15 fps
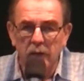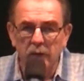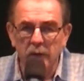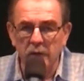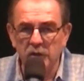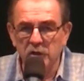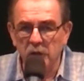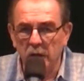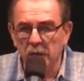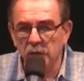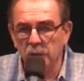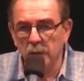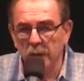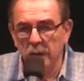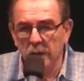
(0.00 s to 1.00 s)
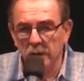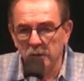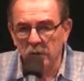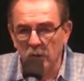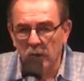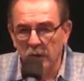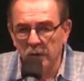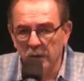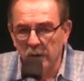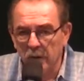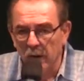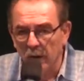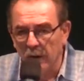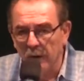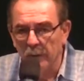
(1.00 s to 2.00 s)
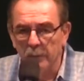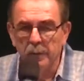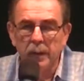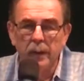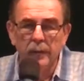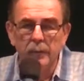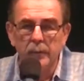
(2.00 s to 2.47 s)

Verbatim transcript: then judgment is going to come.